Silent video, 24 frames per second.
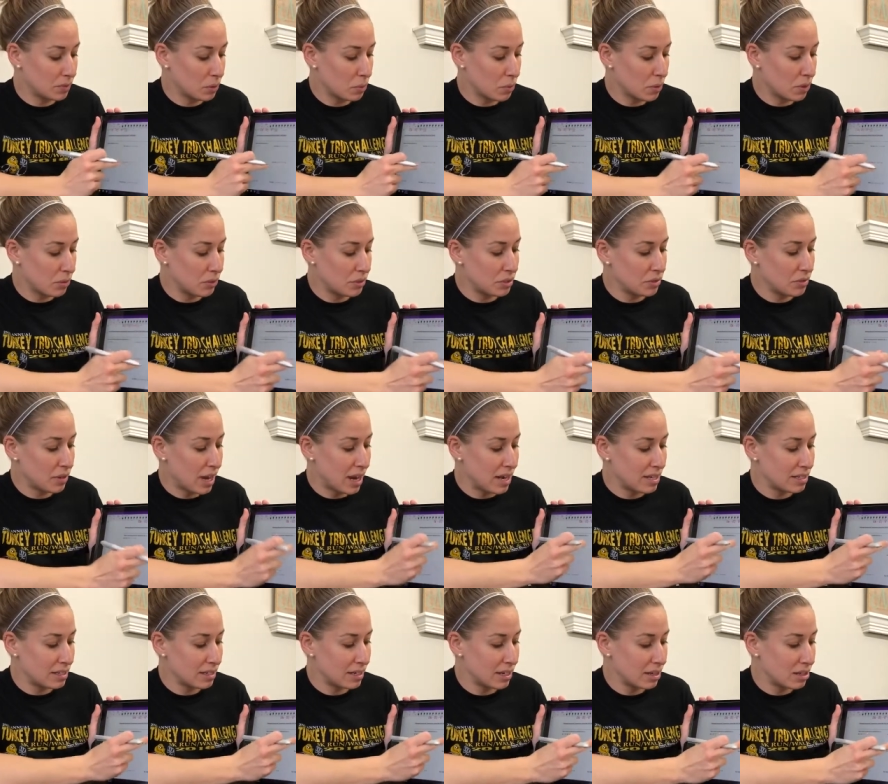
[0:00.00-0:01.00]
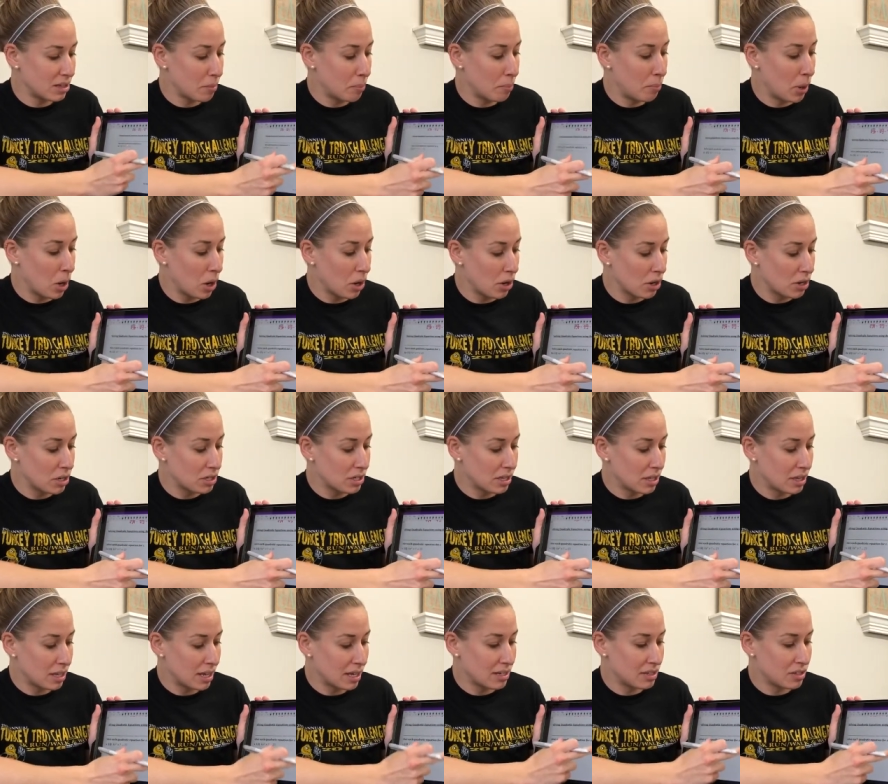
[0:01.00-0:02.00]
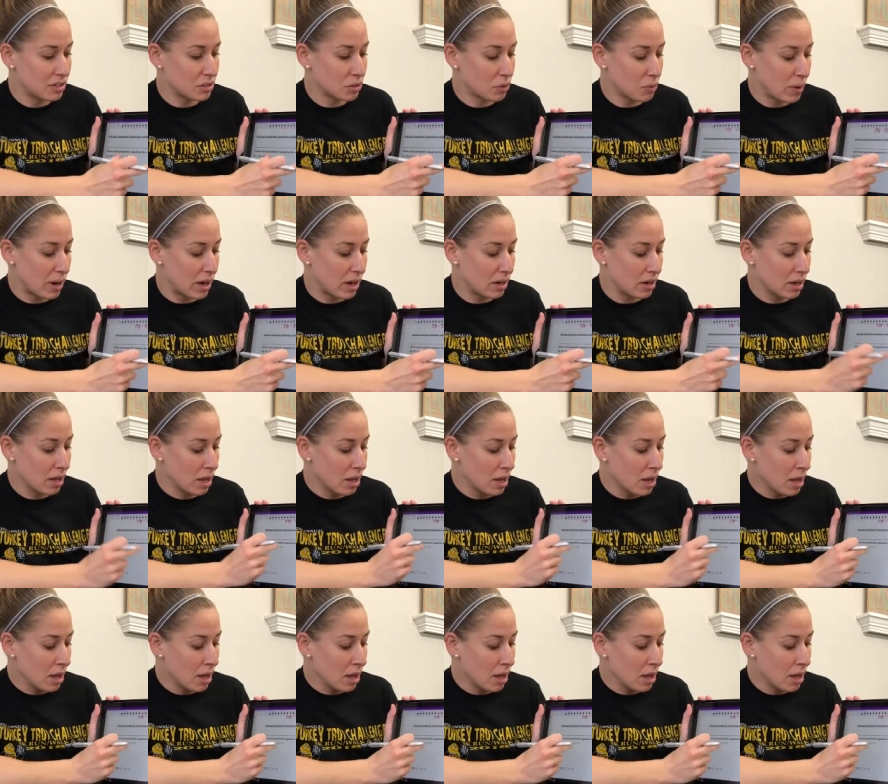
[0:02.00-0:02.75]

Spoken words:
we're going to isolate the part that's squared.